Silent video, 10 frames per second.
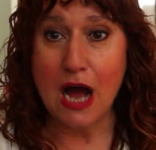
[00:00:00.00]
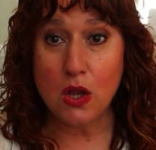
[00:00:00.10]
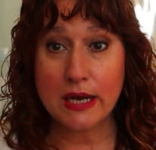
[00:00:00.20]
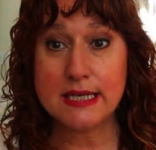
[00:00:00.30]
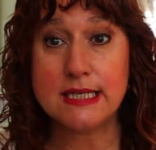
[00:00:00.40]

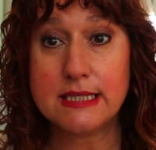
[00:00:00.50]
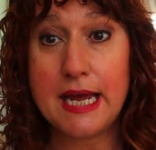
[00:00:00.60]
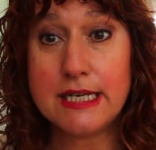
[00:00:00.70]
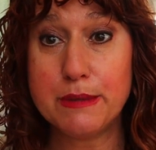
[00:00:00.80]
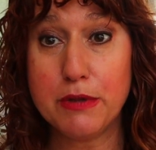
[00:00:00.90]
How long does it
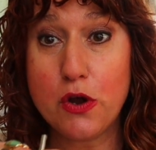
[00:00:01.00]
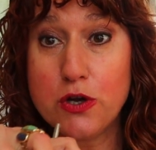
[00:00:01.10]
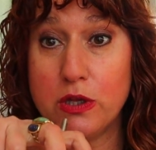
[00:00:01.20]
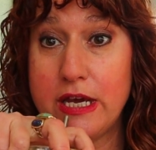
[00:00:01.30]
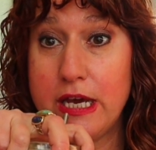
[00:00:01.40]
take to blow
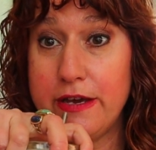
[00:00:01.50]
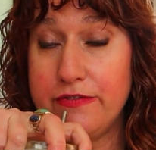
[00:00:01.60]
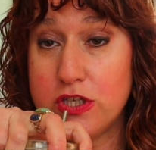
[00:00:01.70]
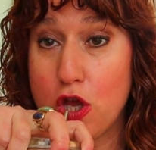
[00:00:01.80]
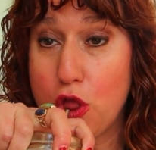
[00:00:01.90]
your
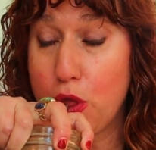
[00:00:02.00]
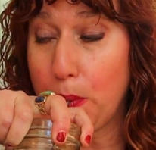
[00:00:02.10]
leaves?